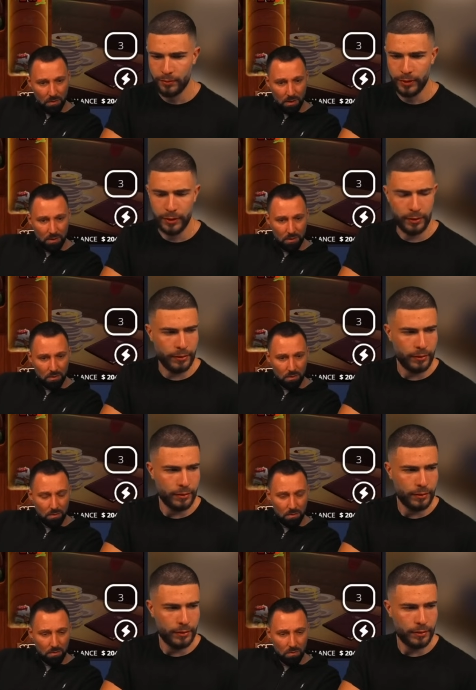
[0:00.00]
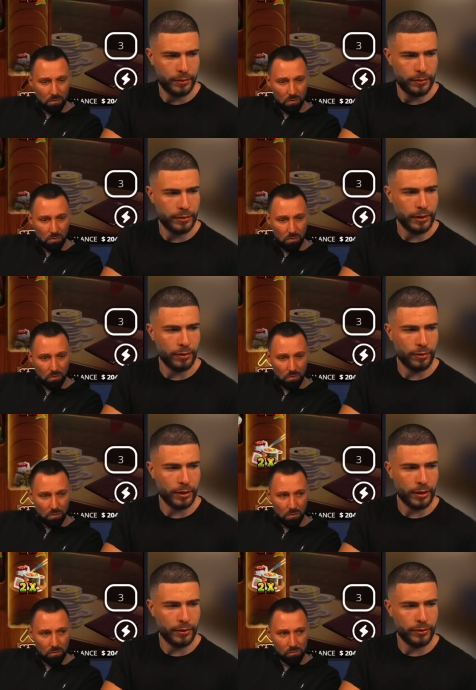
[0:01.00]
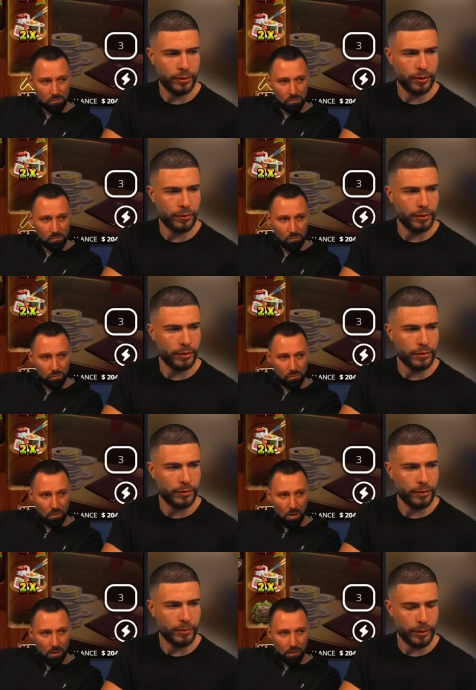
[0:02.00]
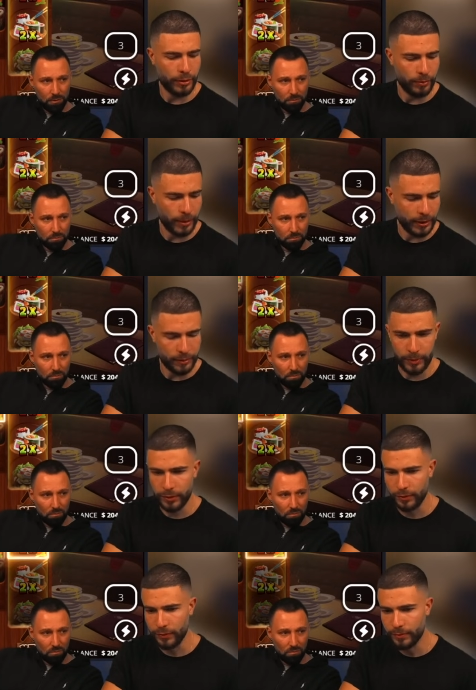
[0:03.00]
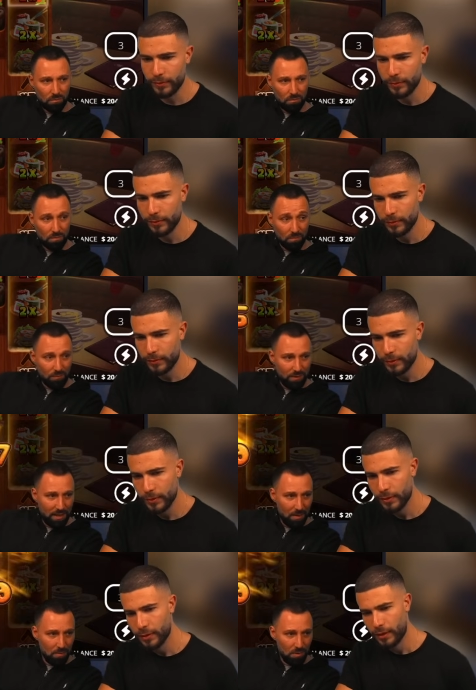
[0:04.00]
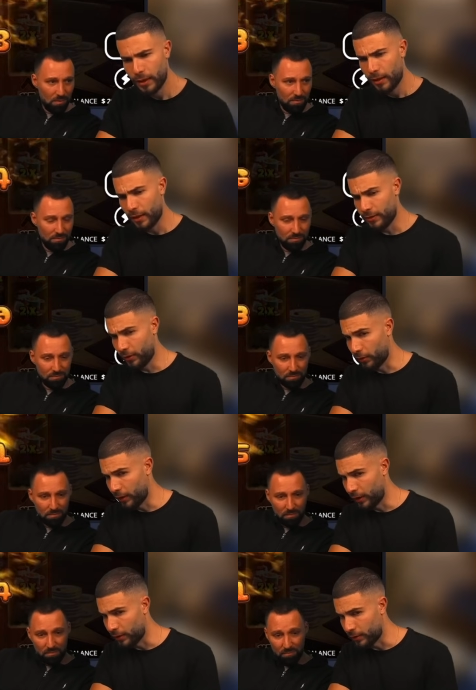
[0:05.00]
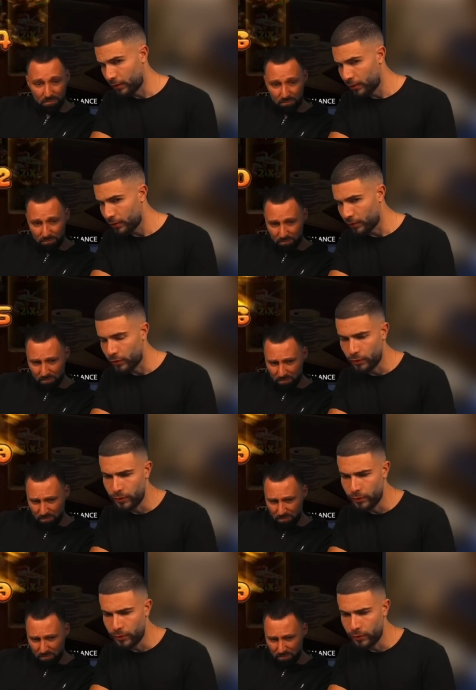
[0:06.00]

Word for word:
Speaker 1: Dude. You look like Cristiano Ronaldo, you can be the replacement. Damn, bro. That's a good hit, isn't it? Because of 2